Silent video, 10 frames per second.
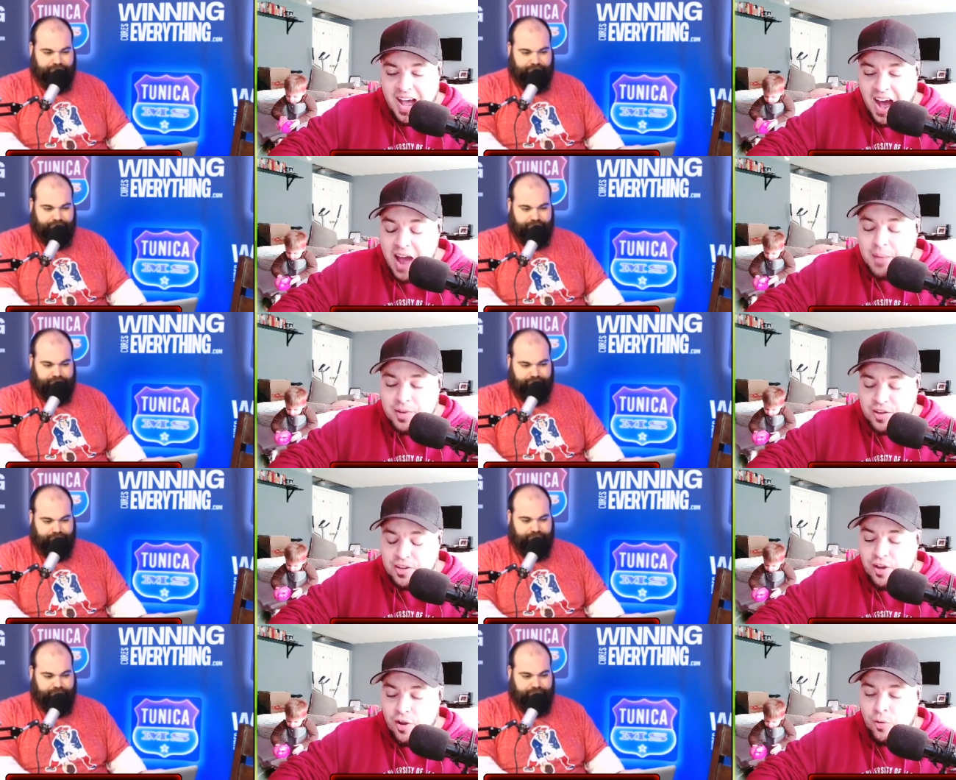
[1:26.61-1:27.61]
Speaker 1: I'm going to
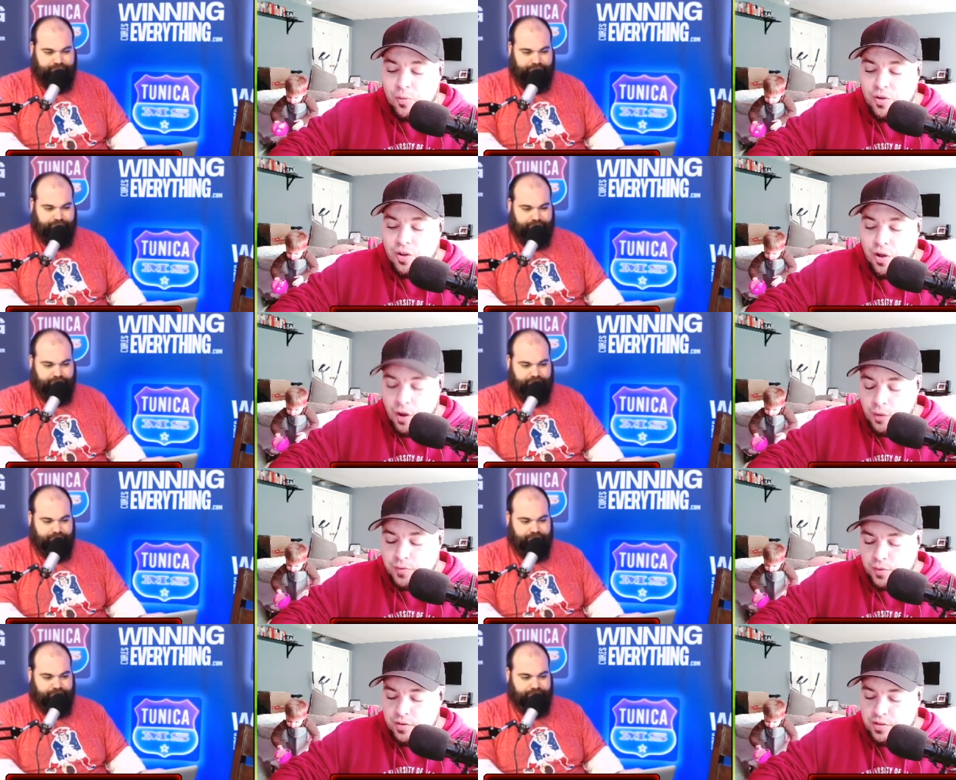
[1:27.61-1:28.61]
go
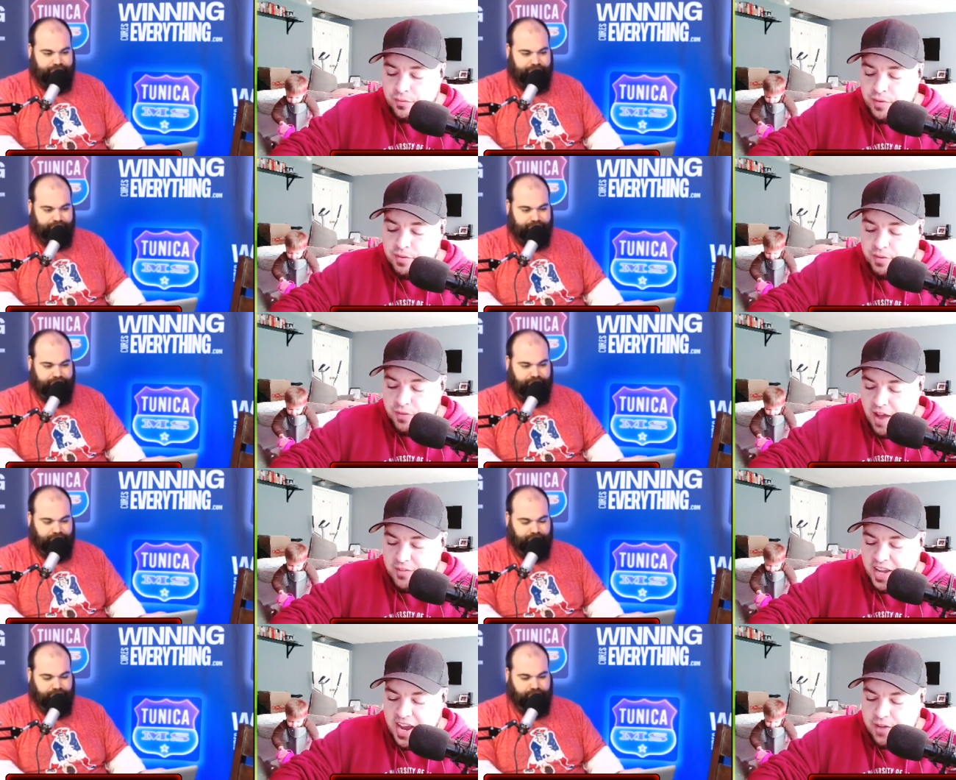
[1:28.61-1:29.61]
over the fifty-five
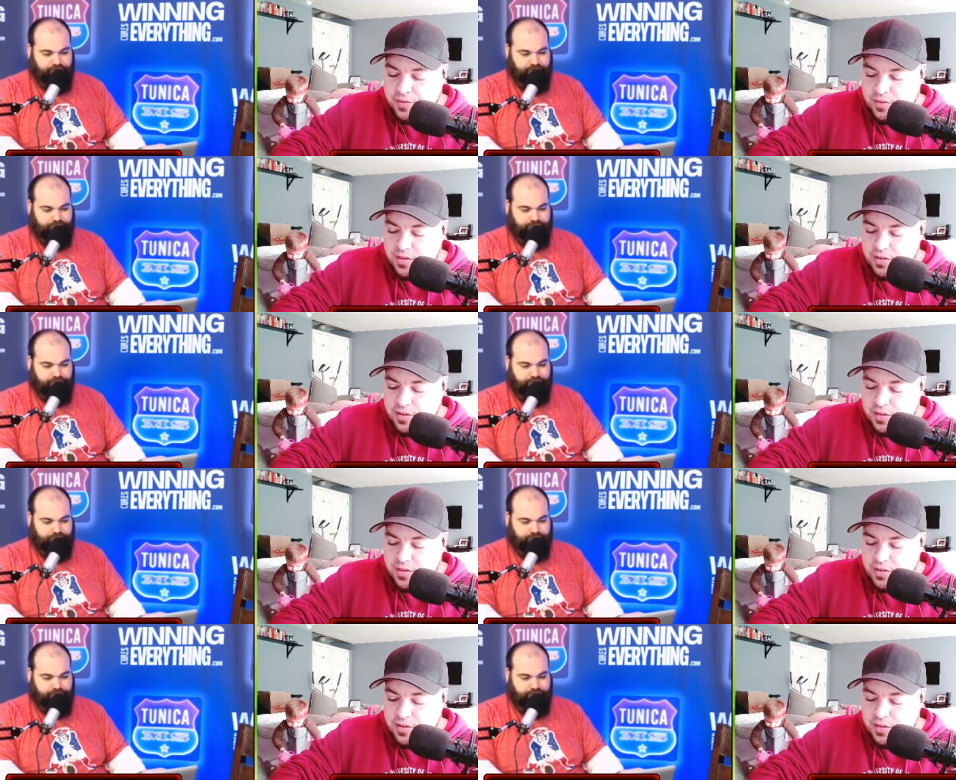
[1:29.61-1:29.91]
and a half,